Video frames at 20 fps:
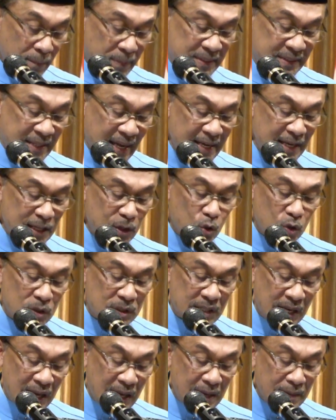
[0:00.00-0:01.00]
pertaining to
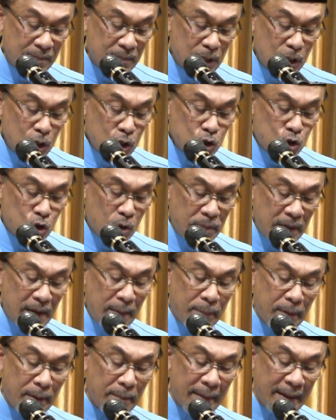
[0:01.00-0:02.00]
Islam should be
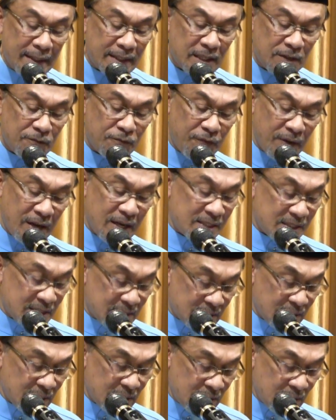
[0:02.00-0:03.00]
implemented
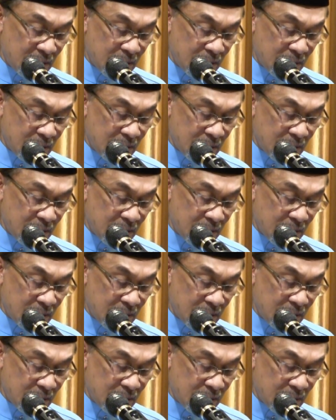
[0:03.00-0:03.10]
first,